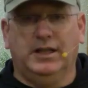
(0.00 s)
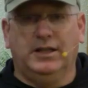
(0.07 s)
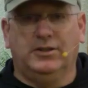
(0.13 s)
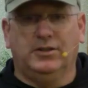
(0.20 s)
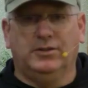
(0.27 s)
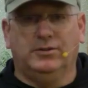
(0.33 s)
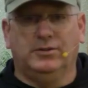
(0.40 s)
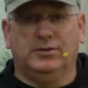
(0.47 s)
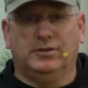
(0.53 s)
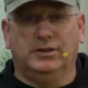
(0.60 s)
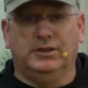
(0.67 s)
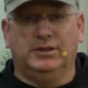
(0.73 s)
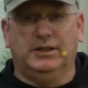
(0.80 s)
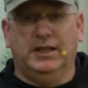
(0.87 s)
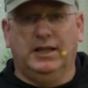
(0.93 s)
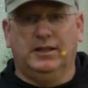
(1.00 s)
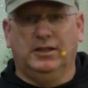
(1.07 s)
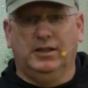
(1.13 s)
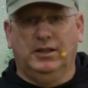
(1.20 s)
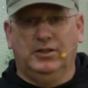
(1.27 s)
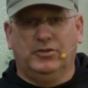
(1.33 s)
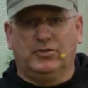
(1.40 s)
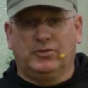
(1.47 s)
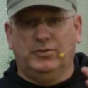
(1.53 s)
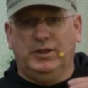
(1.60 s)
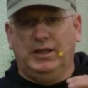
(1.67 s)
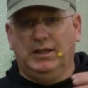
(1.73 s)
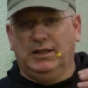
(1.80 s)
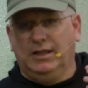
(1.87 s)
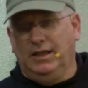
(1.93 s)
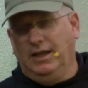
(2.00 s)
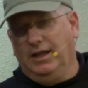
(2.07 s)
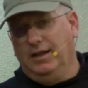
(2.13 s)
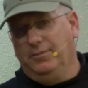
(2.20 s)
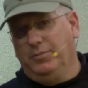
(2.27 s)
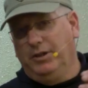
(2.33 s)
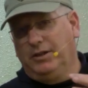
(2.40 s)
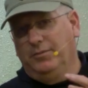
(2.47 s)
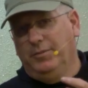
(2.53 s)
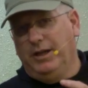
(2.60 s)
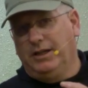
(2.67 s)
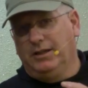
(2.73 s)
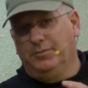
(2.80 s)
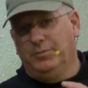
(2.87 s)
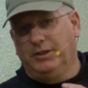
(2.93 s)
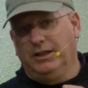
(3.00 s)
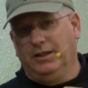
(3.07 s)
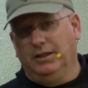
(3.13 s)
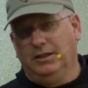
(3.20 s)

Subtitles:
zone or into that screen and pick him back up again.